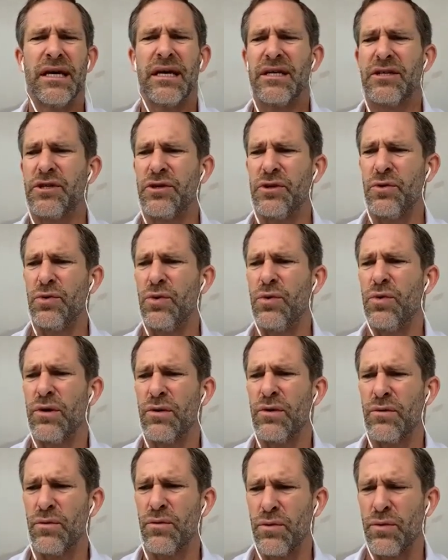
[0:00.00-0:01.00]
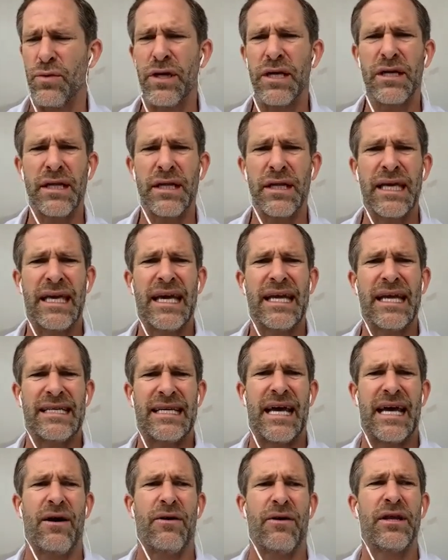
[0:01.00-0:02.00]
to really get
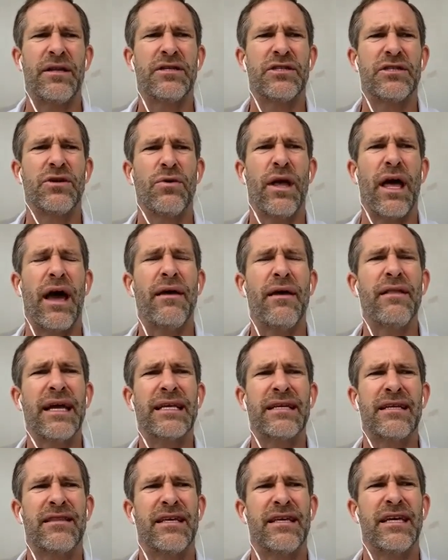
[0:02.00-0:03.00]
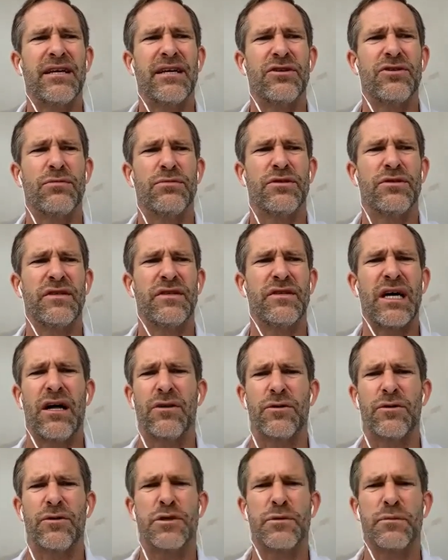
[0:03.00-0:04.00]
down. And so I like to think in terms of
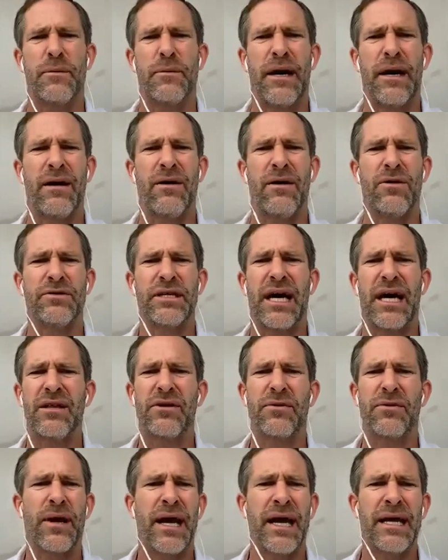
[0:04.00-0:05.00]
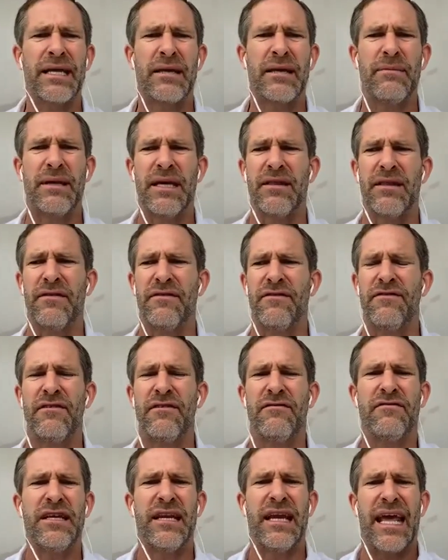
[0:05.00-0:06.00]
dollars per mile. Dial-A-Ride can be in the
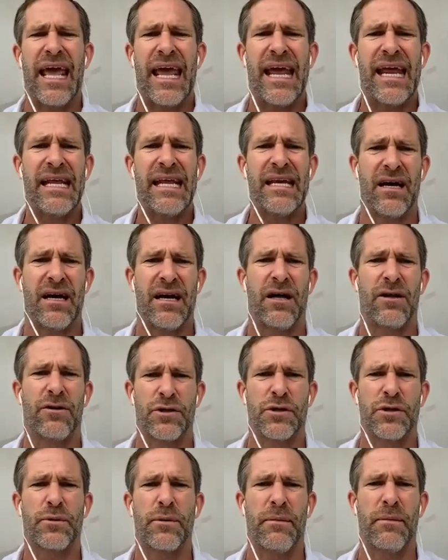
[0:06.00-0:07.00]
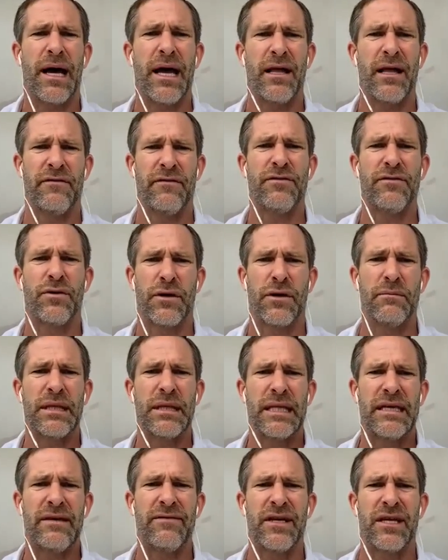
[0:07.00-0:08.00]
$50 to $80 per mile, if you can
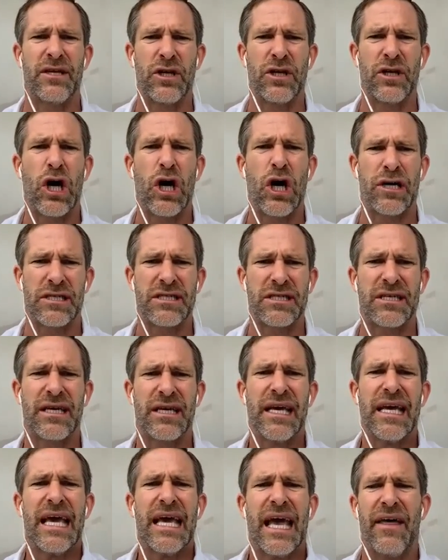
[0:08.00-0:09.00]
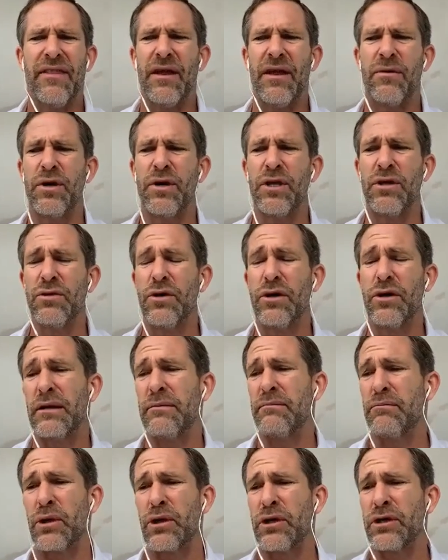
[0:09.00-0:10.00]
believe it, in cost. And then when you look
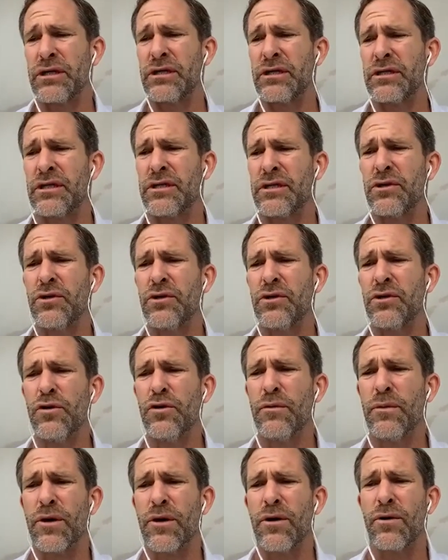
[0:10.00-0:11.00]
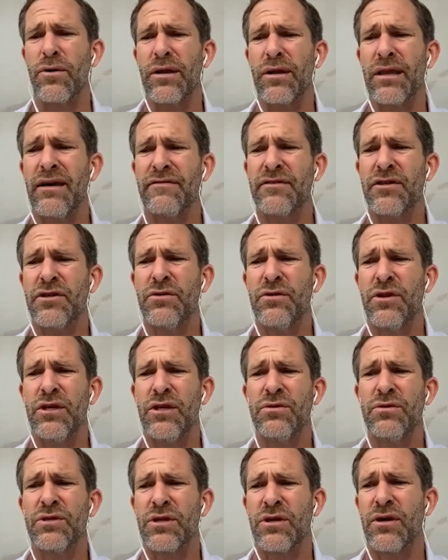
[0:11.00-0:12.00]
at burdened Uber or Lyft to the
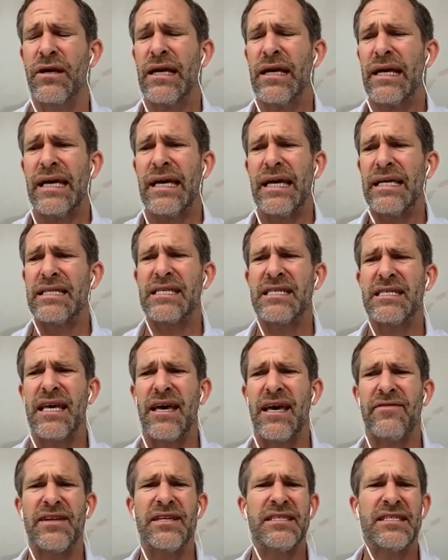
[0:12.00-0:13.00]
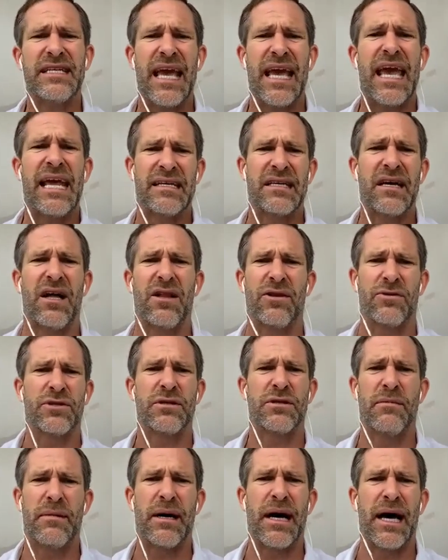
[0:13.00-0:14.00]
user, it's $7 to $8 a
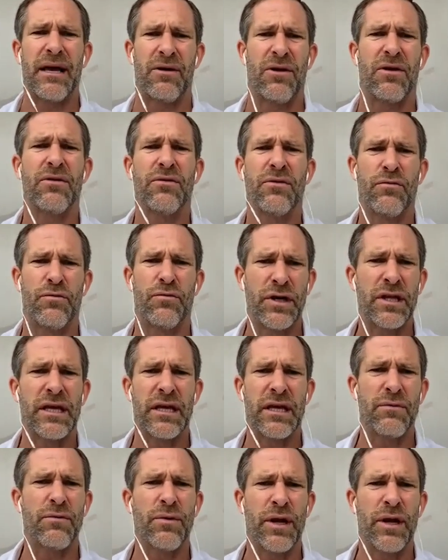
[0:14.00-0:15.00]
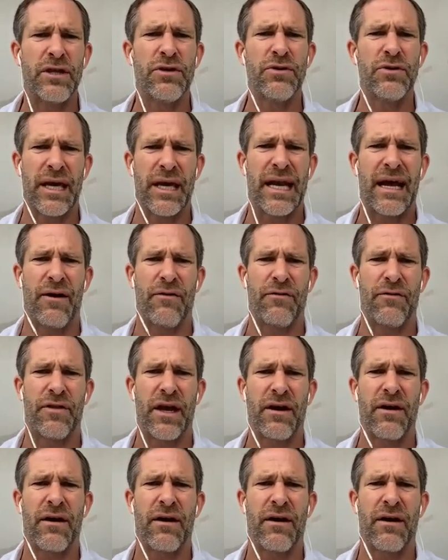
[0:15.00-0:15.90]
mile, really, when you get out there.